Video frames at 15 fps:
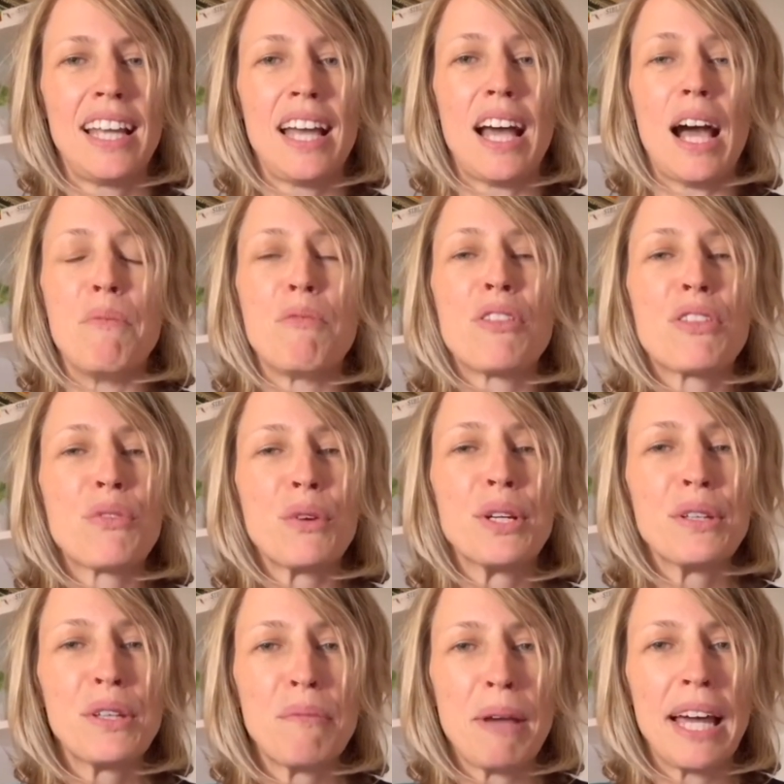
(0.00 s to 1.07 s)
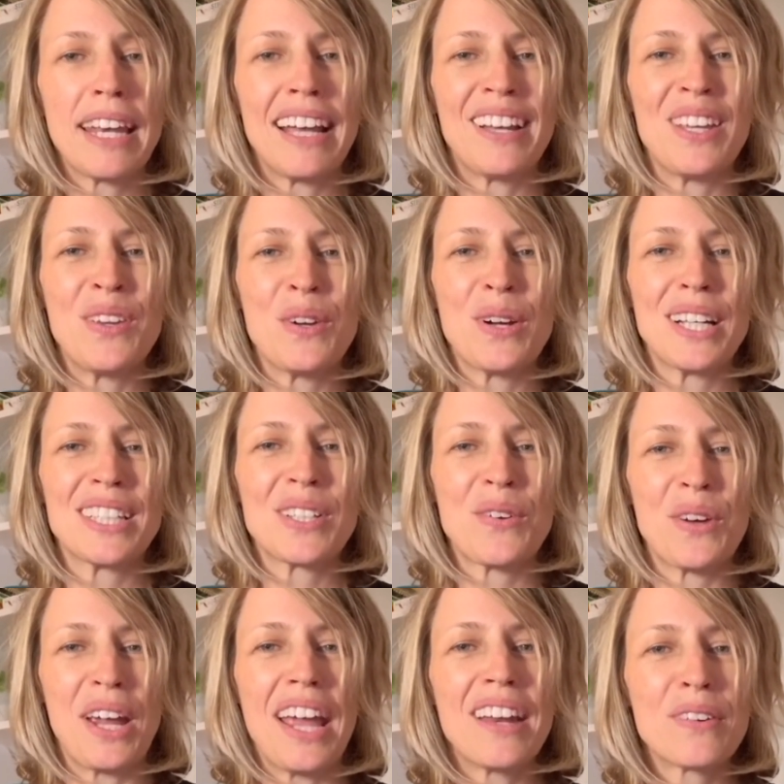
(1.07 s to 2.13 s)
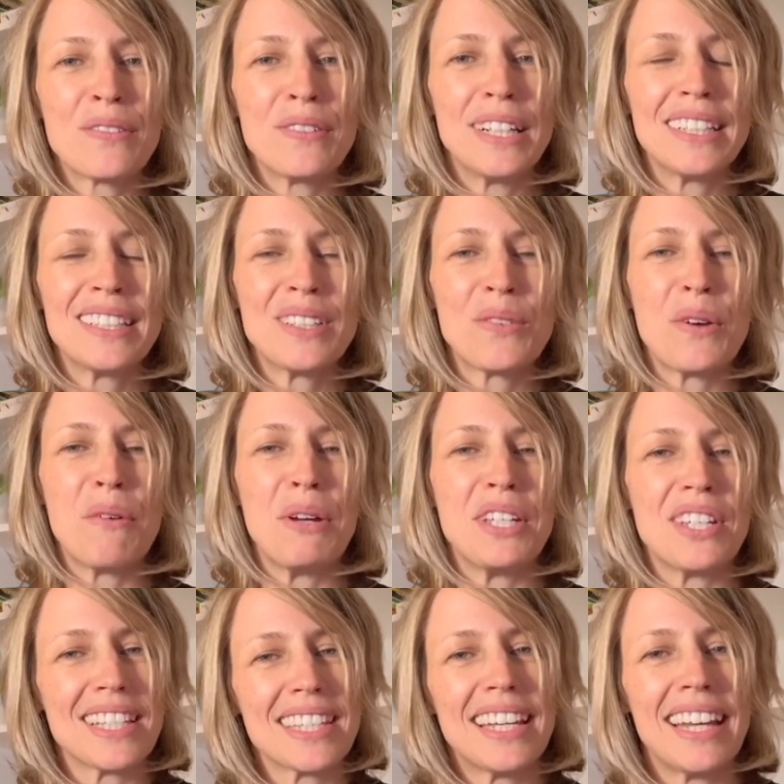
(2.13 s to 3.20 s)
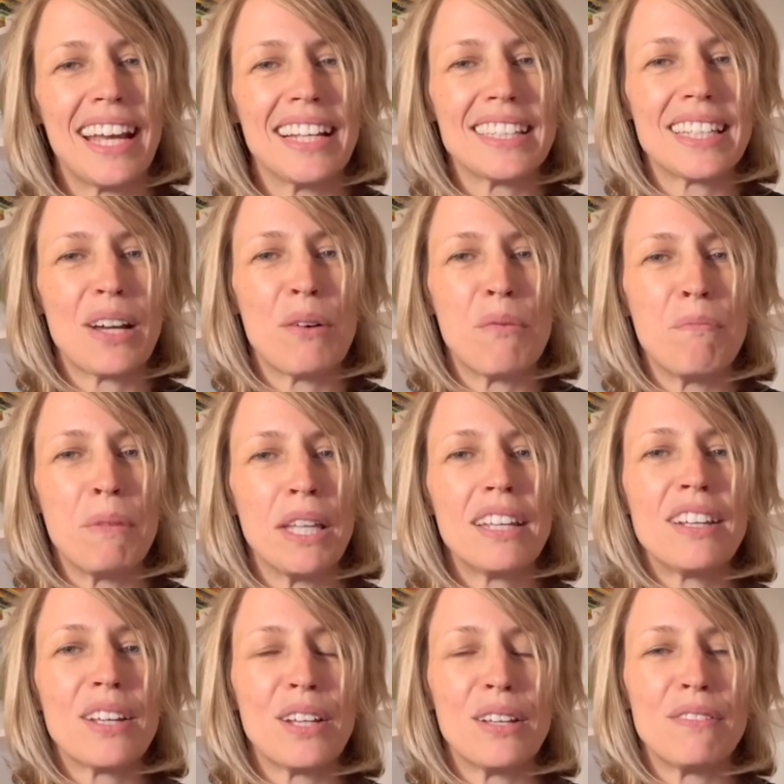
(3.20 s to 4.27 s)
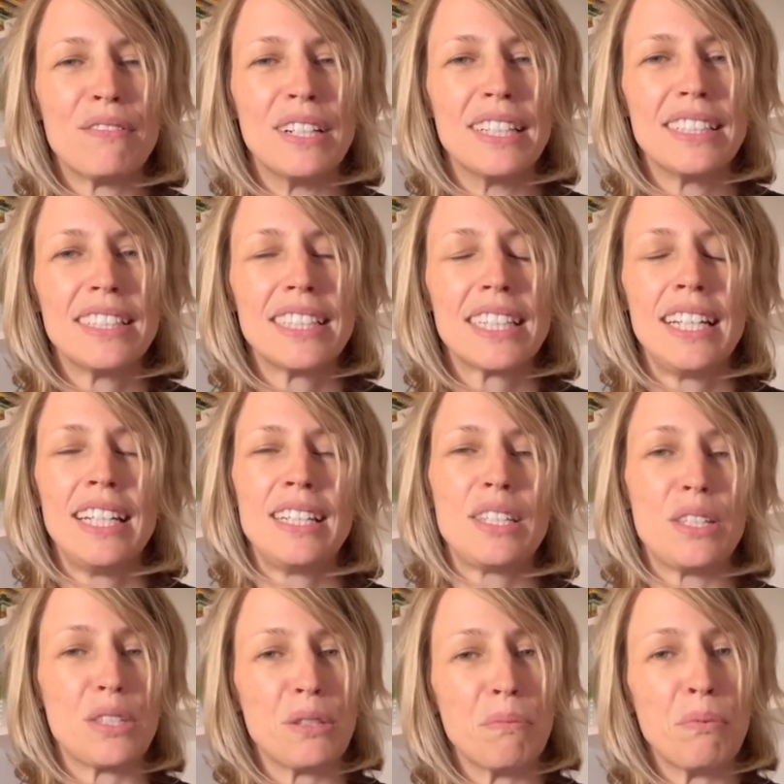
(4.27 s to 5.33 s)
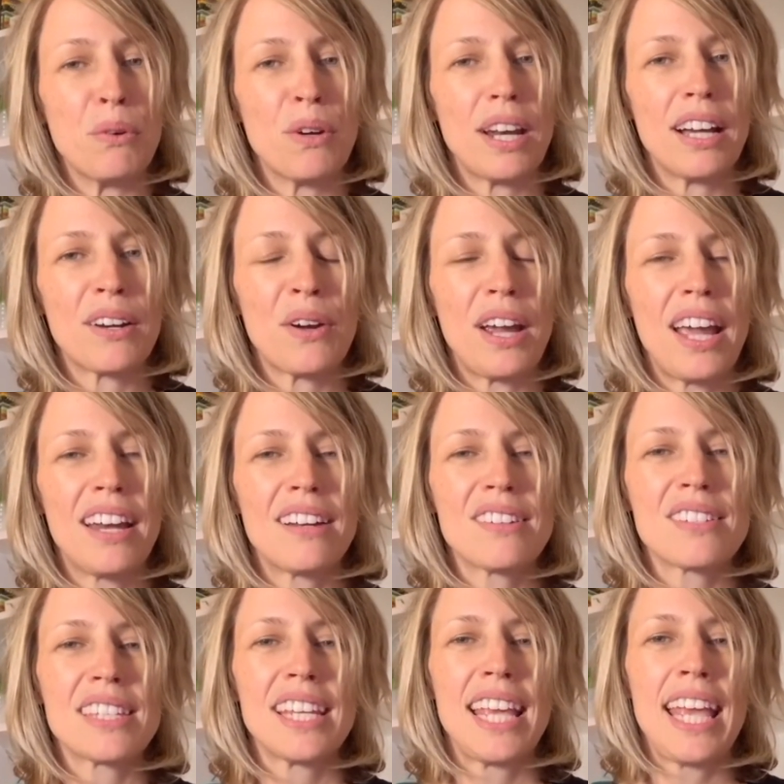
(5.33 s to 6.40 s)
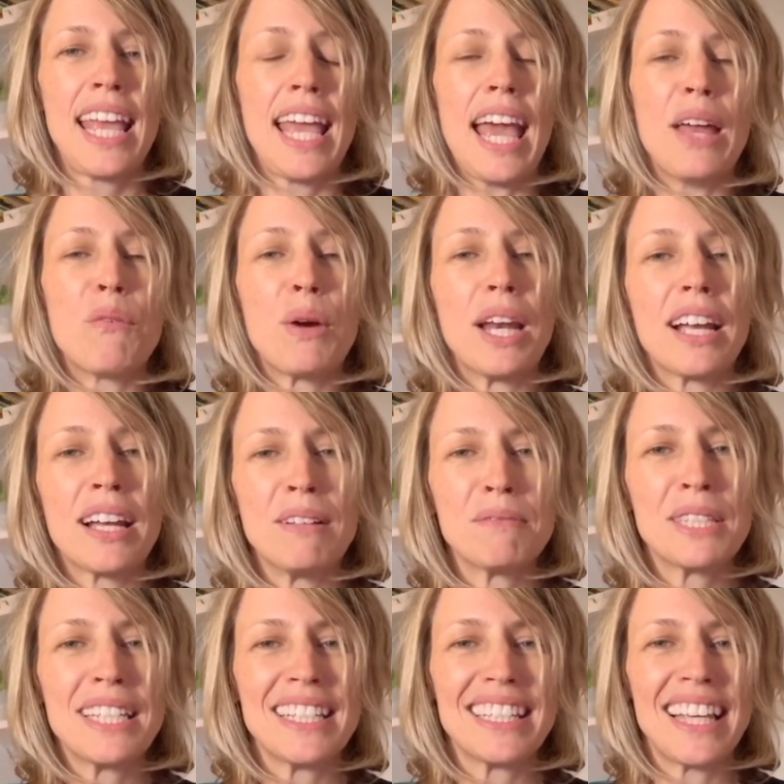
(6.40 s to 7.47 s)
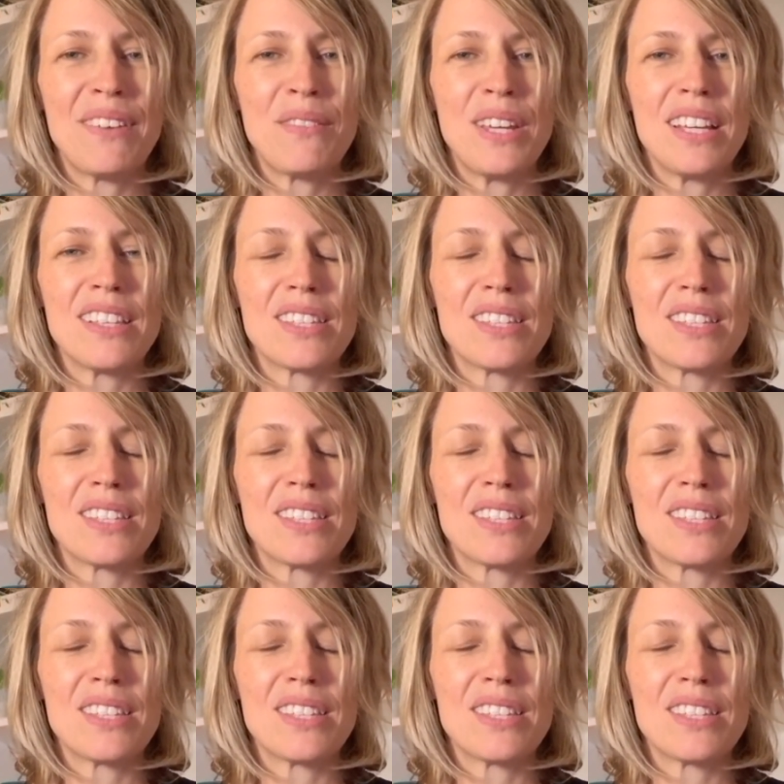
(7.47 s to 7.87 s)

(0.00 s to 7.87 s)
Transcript: I'm thrilled about our US Creator Fund, where we just announced our $1 billion fund to support our creators. And when it comes to safety and